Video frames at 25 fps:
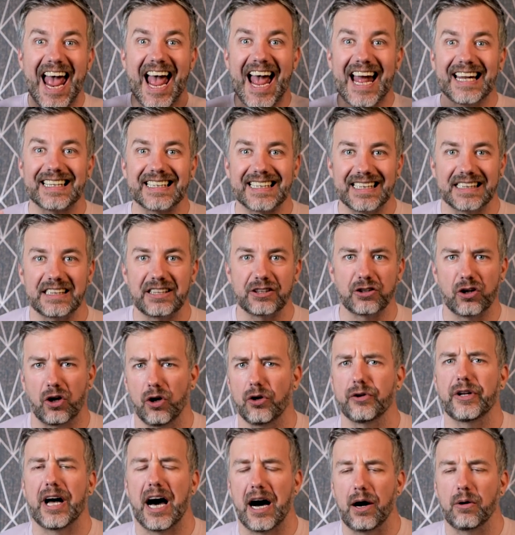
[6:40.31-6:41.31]
and get it
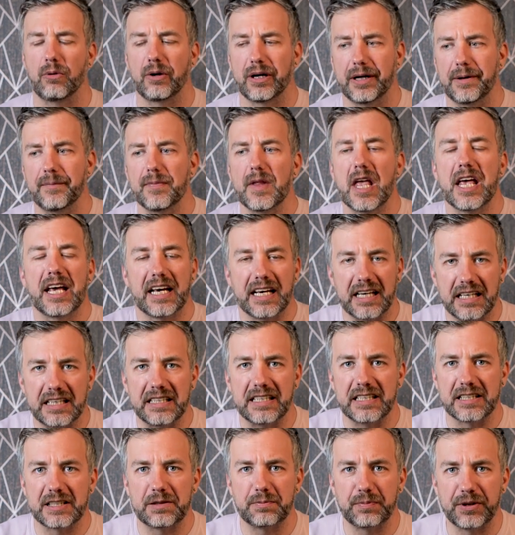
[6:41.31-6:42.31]
on our
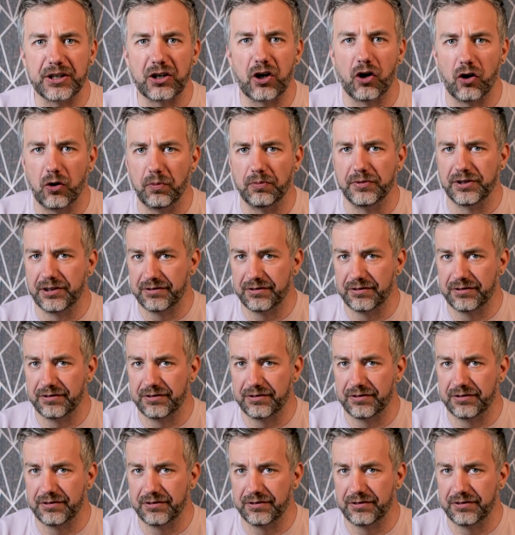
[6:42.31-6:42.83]
ESPHome